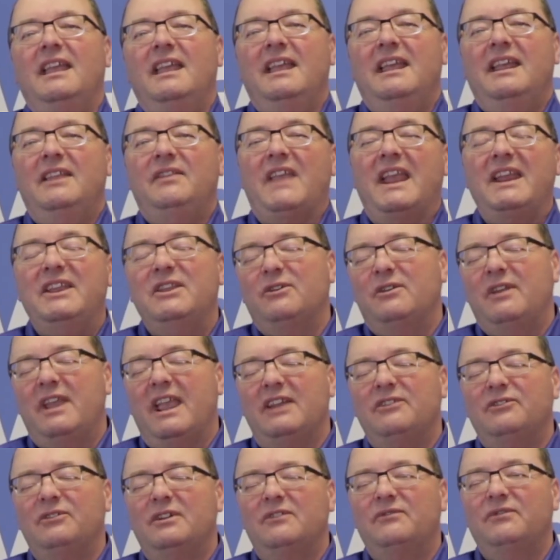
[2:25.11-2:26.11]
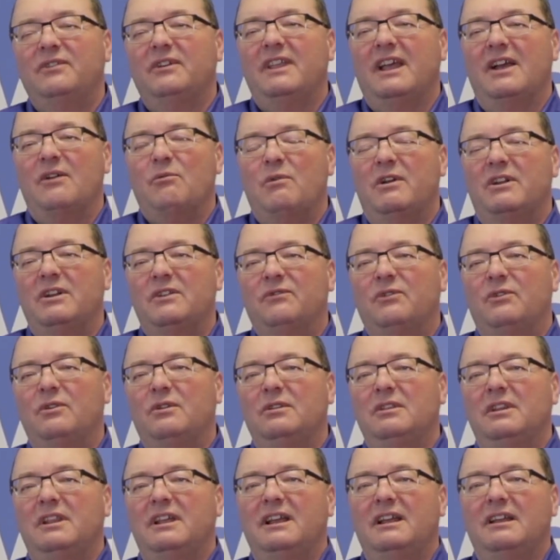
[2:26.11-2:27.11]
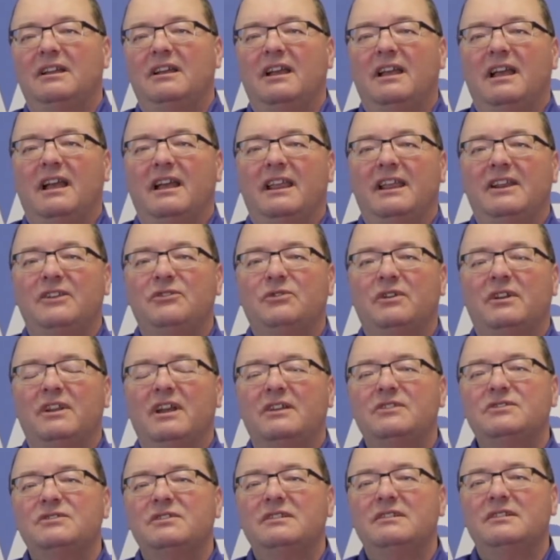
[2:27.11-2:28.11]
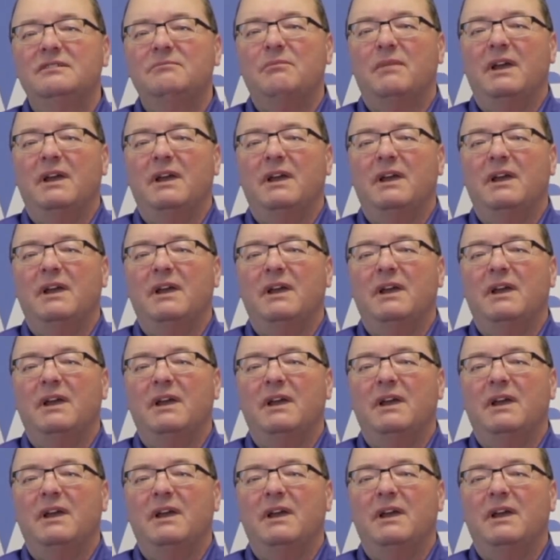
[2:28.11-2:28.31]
Thank you, Kendra, for that wonderful introduction.